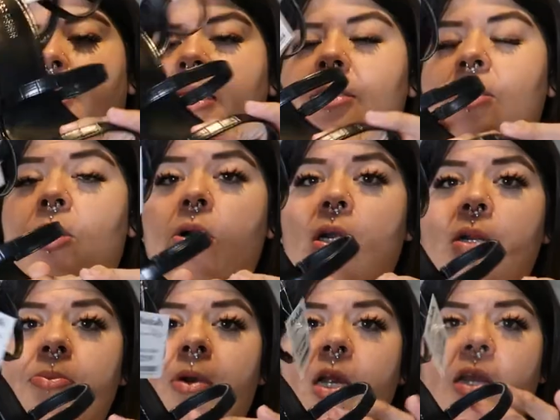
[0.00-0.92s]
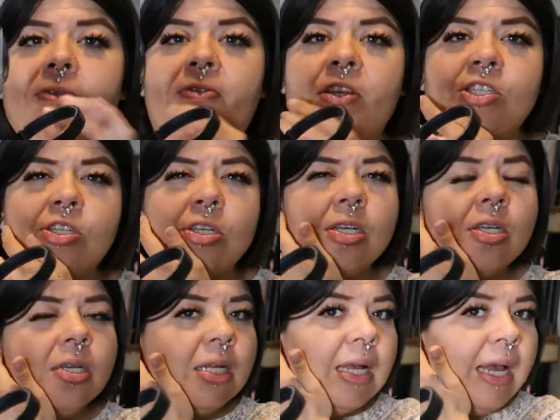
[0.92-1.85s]
These are Mark
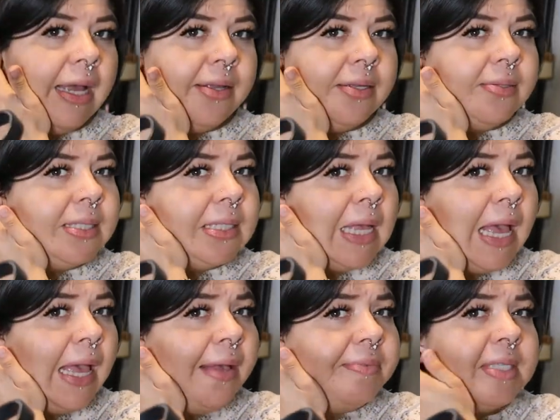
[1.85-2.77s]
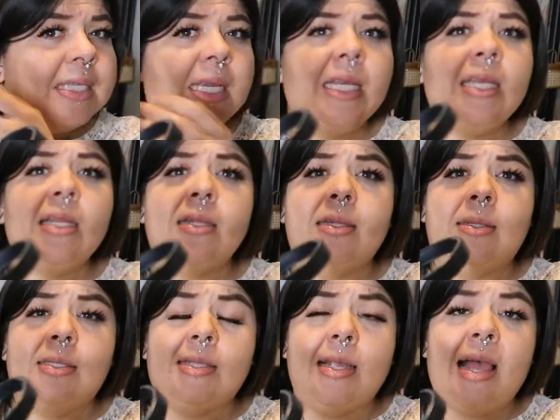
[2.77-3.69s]
Fisher. I, I have seen
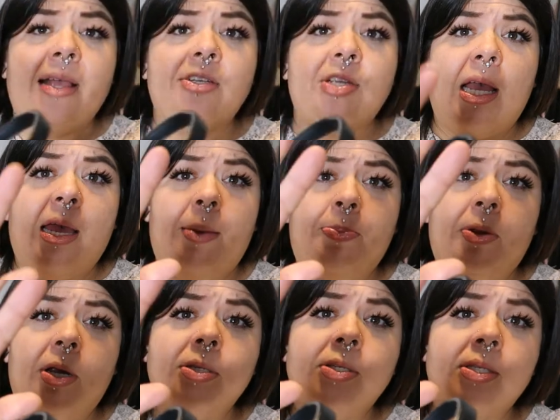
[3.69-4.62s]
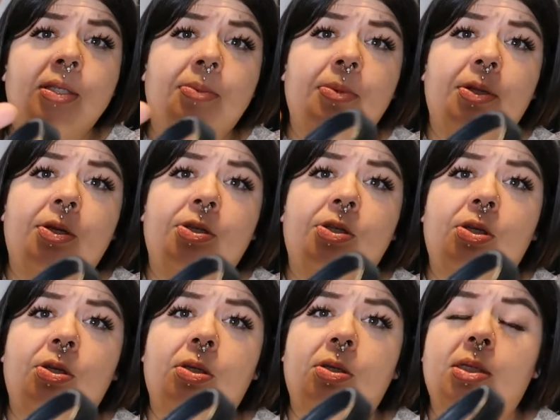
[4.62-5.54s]
slash I have purchased some of their
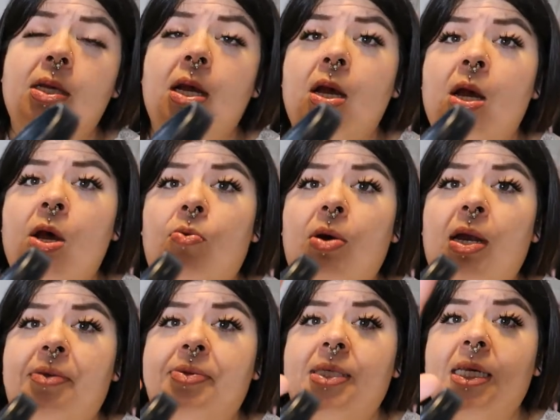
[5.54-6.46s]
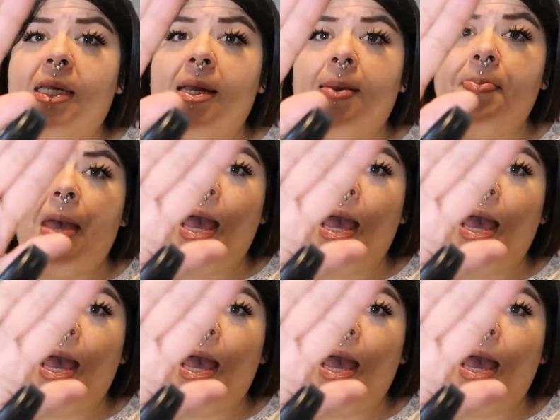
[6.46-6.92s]
shoes when I've seen them